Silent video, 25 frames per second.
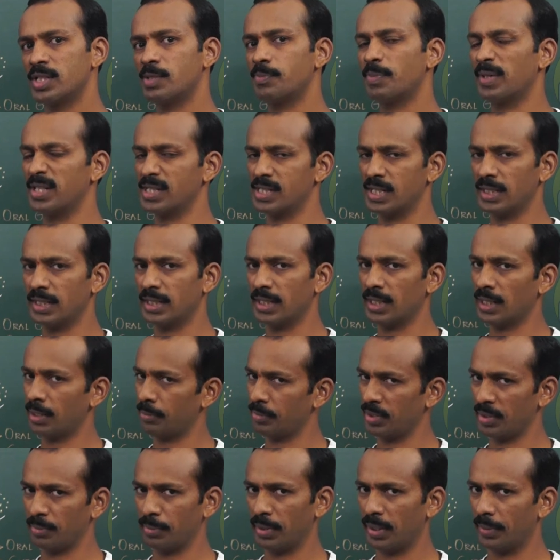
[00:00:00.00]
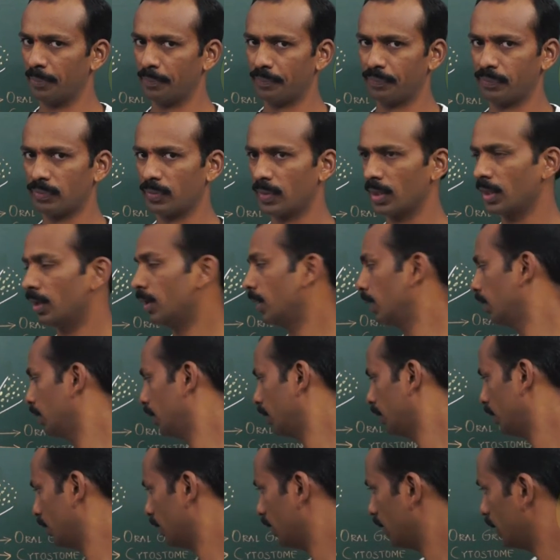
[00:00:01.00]
is present in amoeba.
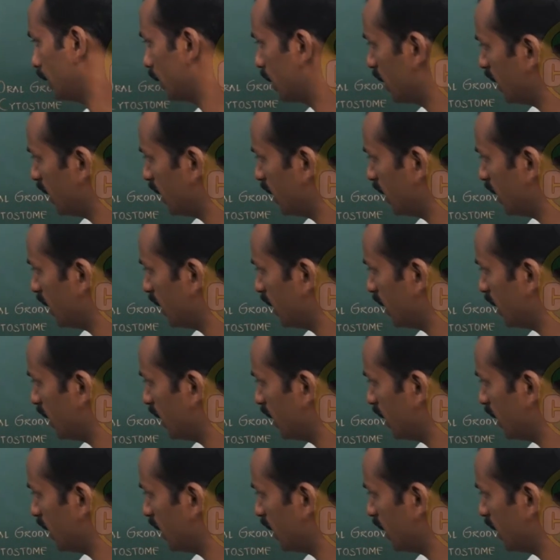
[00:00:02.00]
It